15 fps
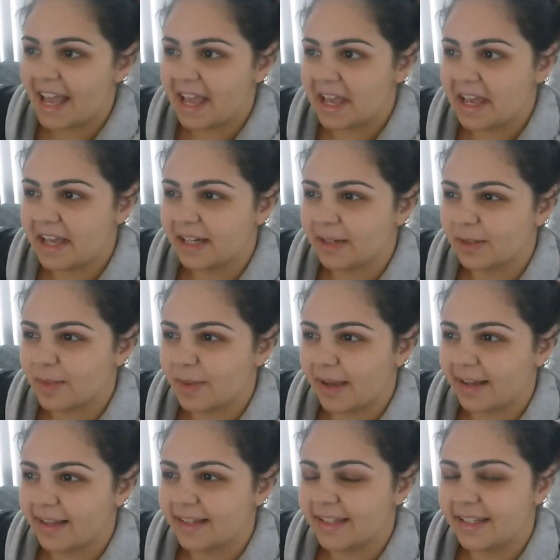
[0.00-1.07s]
and it was
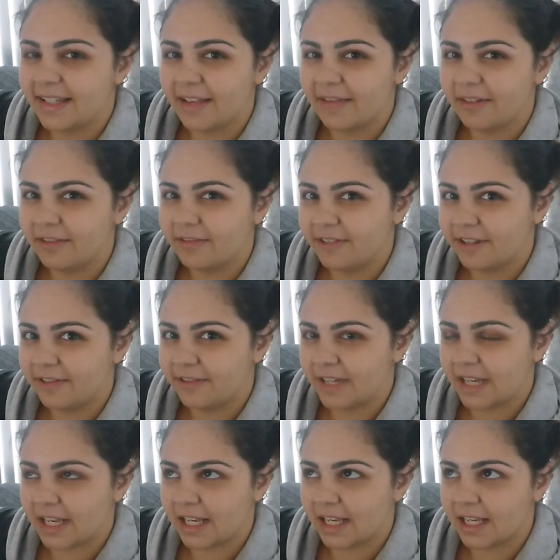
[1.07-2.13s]
about
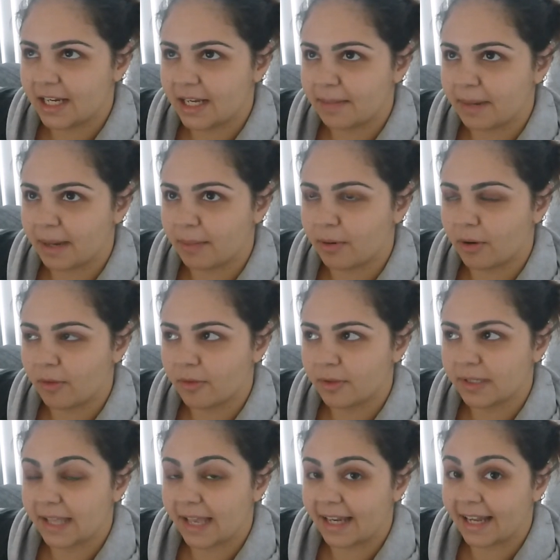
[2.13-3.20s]
7.15, my appointment
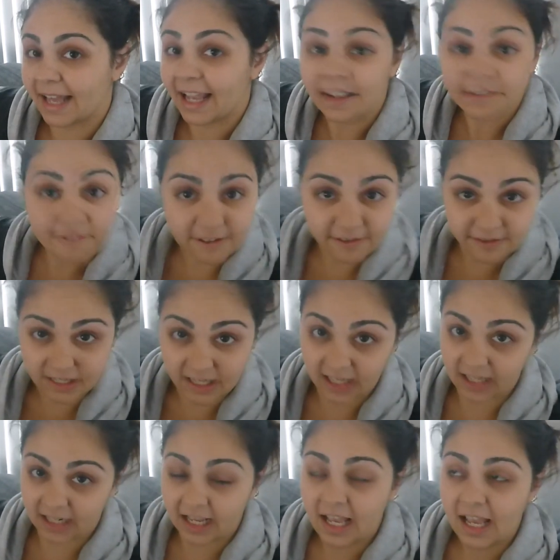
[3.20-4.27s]
was at
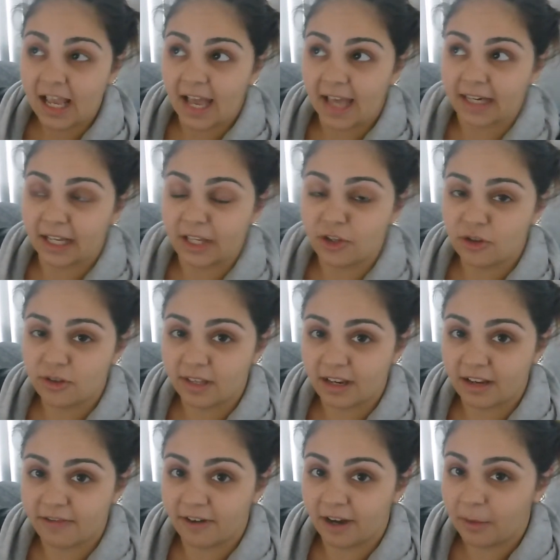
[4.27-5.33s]
8.15 and I knew that
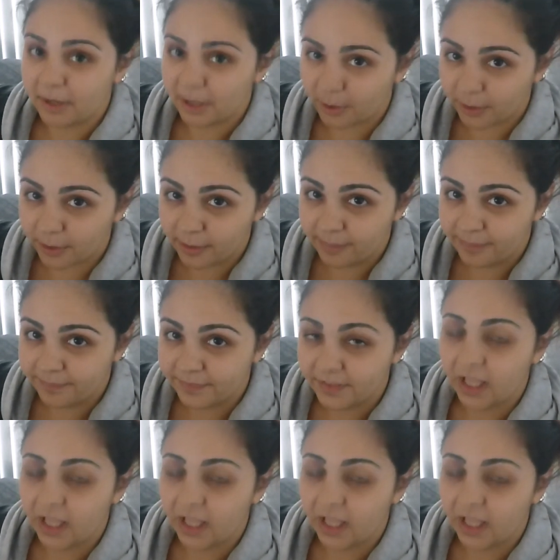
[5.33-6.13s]
if I went home,